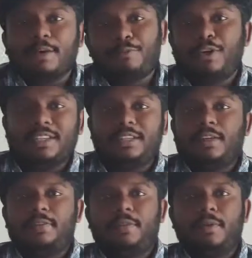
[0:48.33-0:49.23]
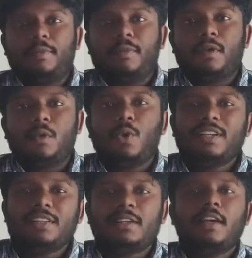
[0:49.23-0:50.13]
up for yourself. What
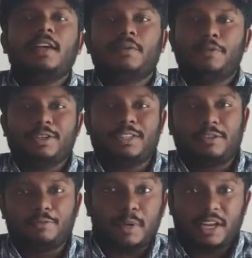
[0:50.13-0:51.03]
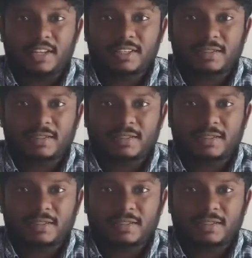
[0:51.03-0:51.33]
does standing up for yourself mean?